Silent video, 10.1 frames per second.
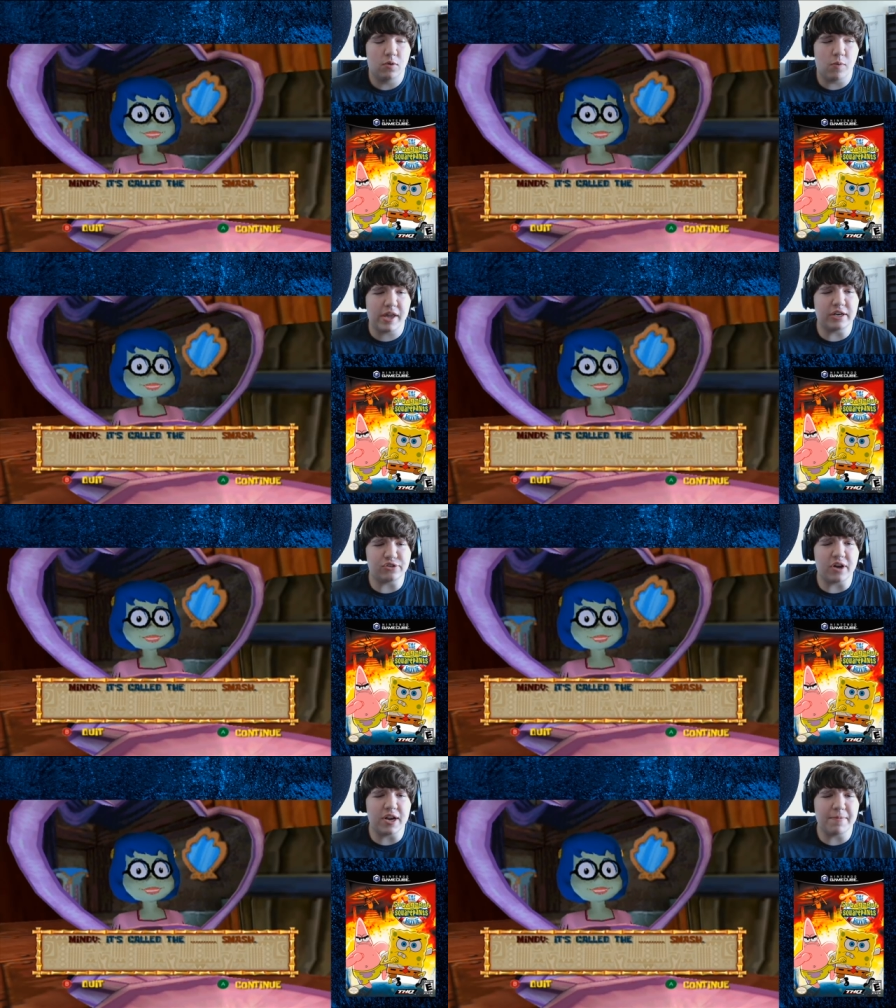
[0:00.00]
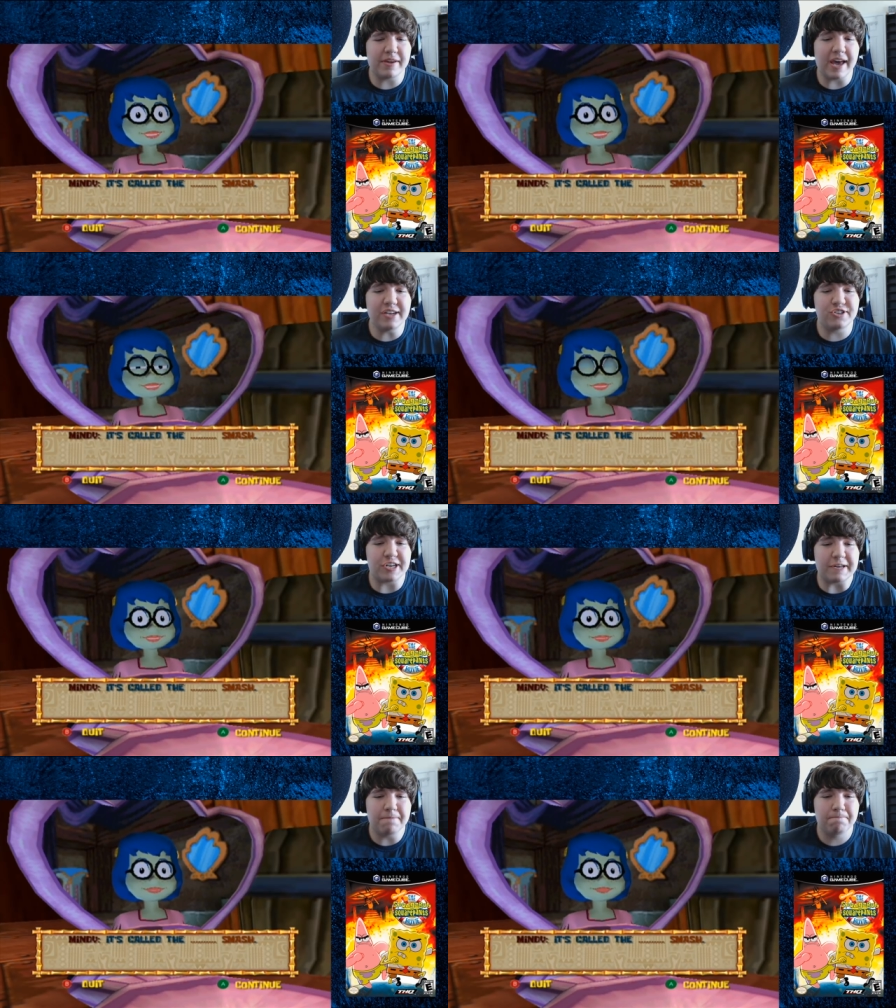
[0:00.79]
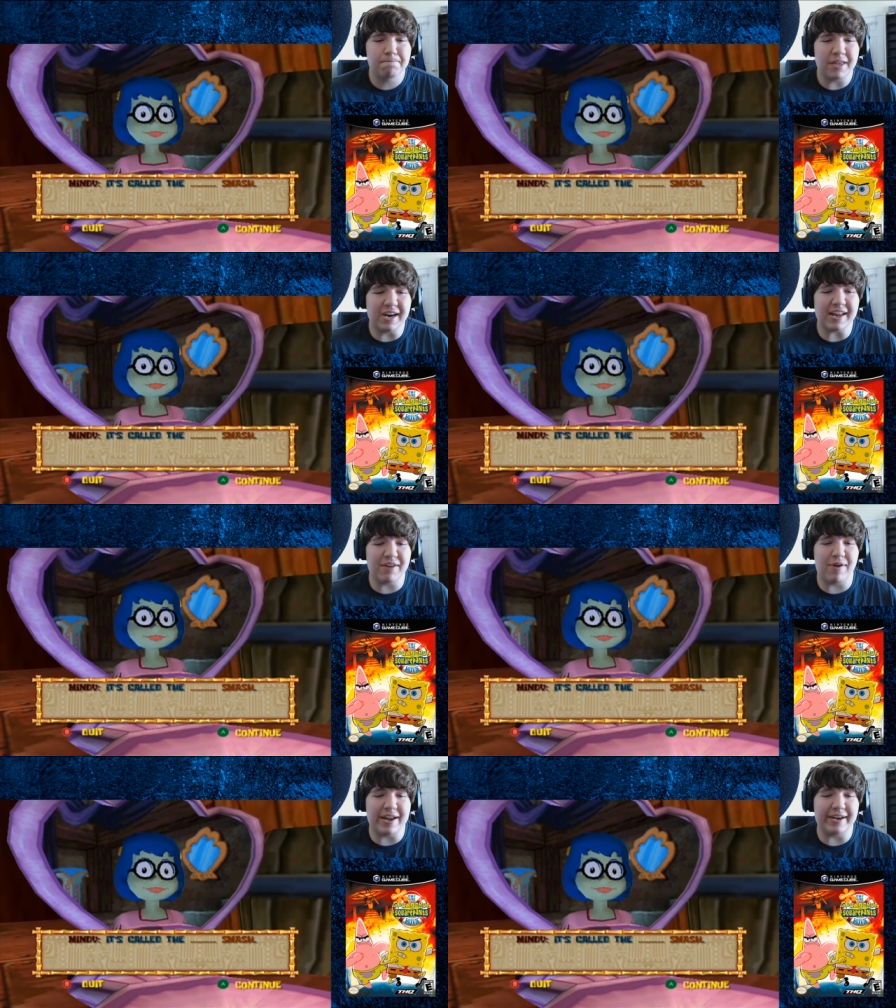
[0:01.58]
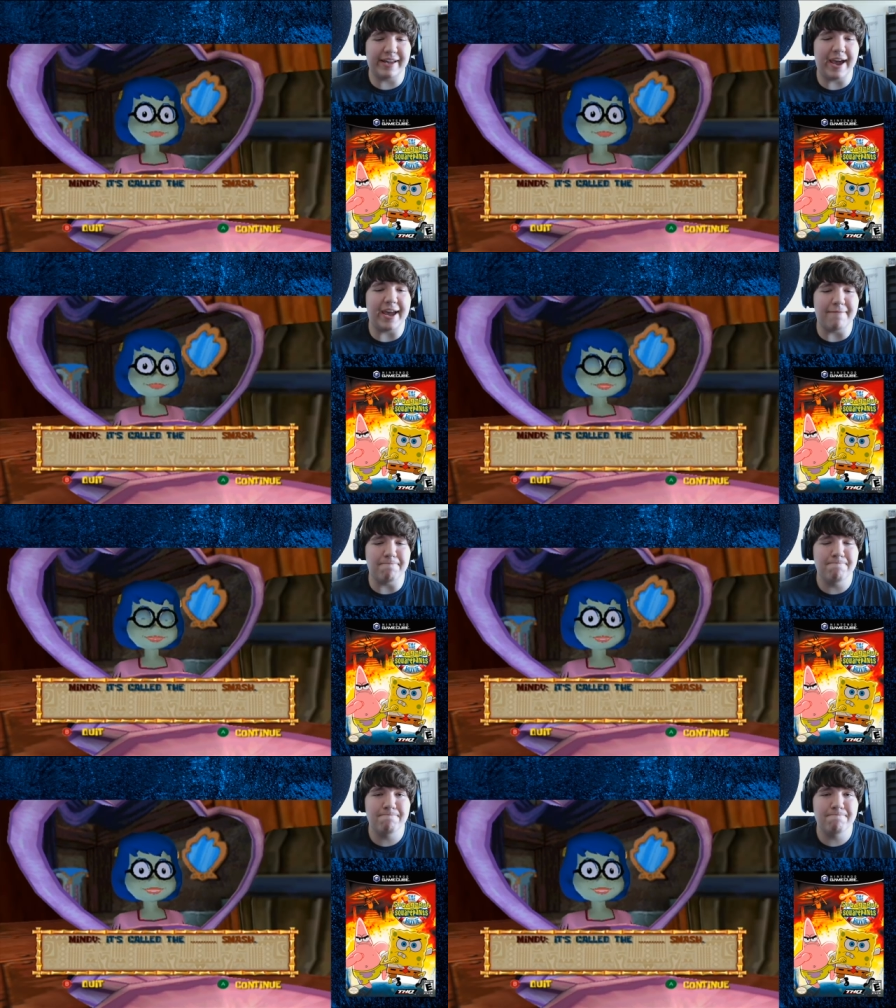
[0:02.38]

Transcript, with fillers: Way to try to be edgy in an E-rated game.